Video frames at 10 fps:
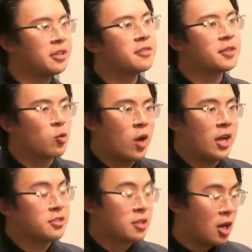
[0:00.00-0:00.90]
giving
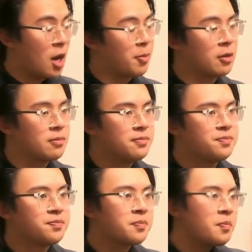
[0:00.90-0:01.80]
rise to copper.
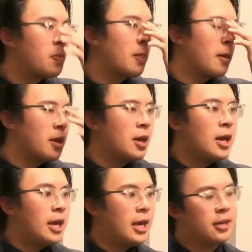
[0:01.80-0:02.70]

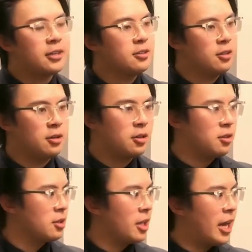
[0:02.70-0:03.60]
It can
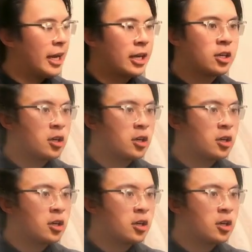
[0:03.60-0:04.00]
look like